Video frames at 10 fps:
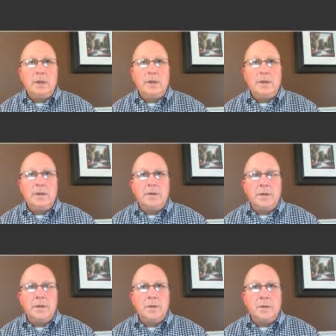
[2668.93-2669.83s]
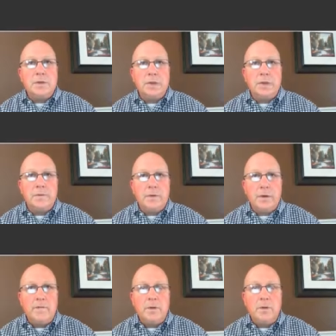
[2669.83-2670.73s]
that you see in
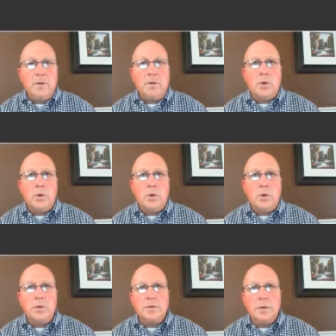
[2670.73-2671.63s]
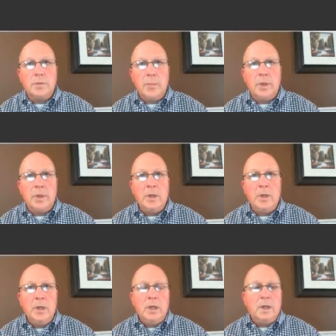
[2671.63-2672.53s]
front of you or what those drugs might
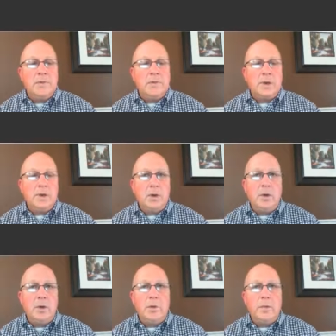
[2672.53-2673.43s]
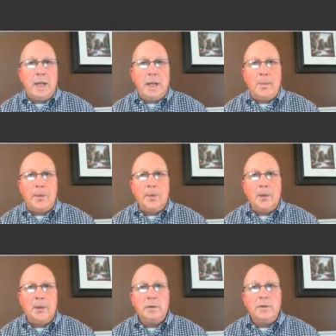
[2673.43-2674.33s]
be, give us a call and we'll be
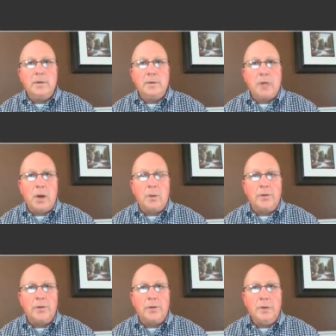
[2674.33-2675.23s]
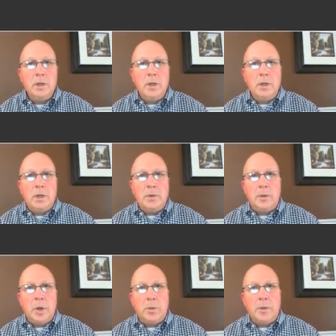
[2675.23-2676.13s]
happy to chat with you
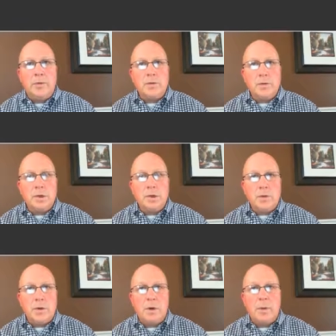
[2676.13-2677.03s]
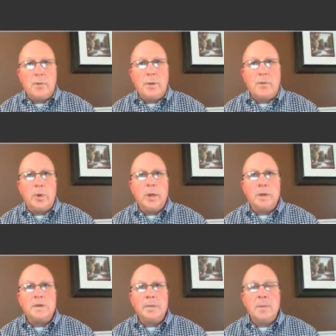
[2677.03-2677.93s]
about what those drugs are and what
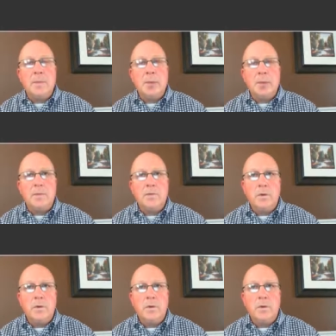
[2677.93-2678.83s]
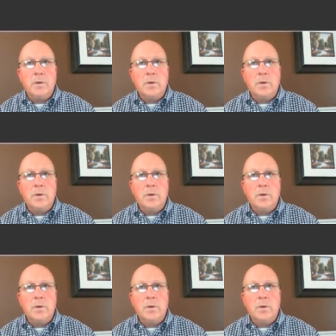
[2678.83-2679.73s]
perhaps they might be used for. And
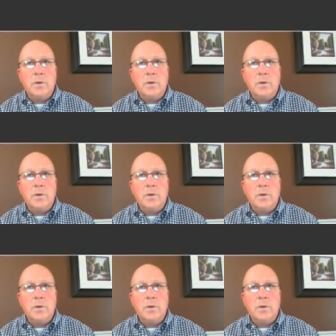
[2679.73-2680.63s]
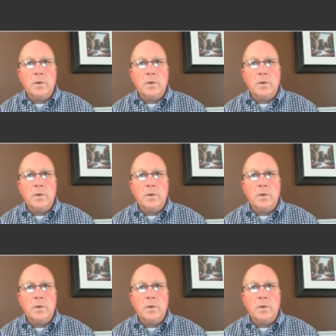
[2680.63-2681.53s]
again, use of the
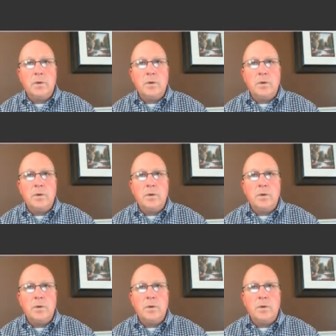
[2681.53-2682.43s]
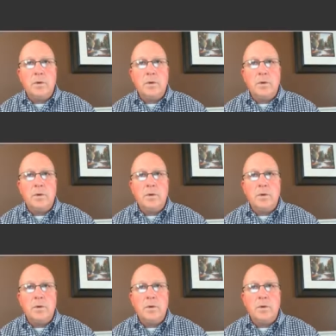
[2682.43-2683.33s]
underwriting
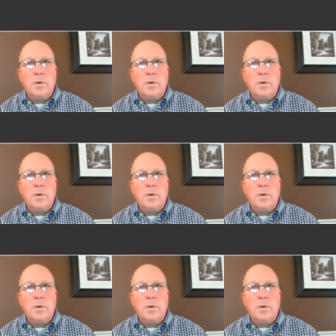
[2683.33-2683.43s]
prescription